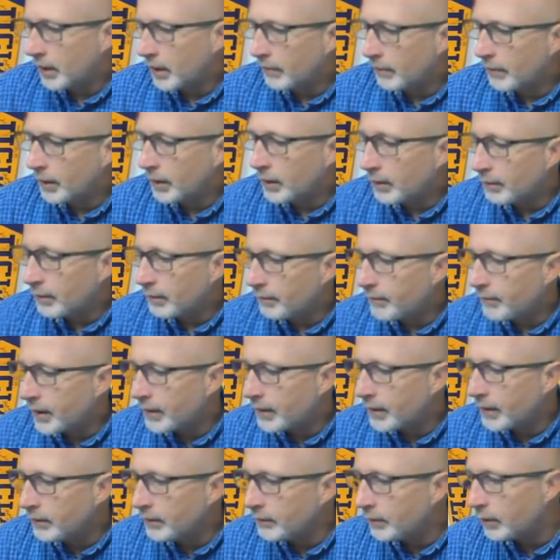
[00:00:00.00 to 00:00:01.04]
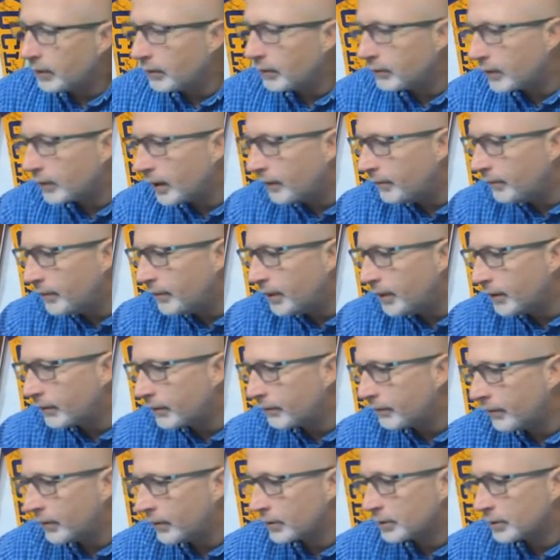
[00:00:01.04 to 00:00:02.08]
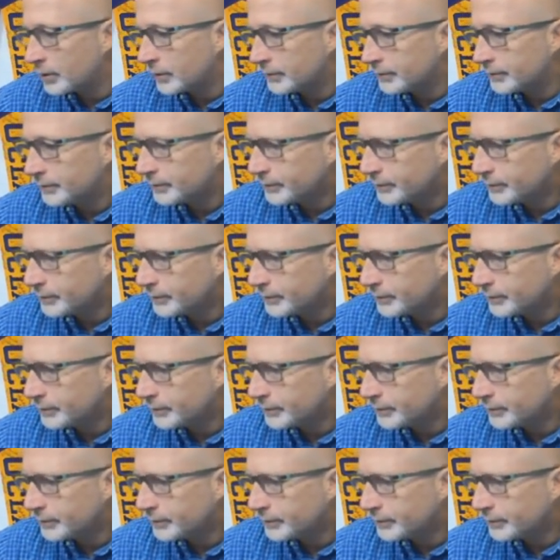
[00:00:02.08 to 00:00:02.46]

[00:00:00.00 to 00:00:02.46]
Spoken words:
over here, find the zeros of this function.